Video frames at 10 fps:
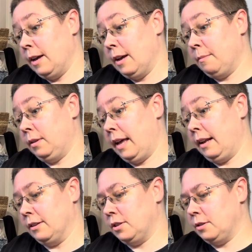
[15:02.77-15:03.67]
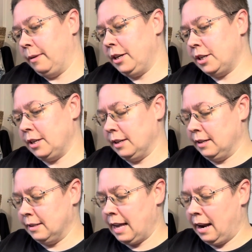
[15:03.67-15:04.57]
planning a switch to
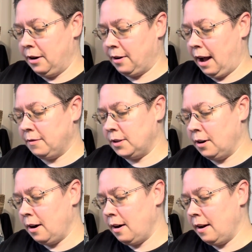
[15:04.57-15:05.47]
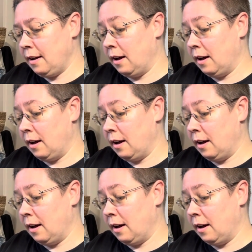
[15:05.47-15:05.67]
Zaddy Crafts yarn.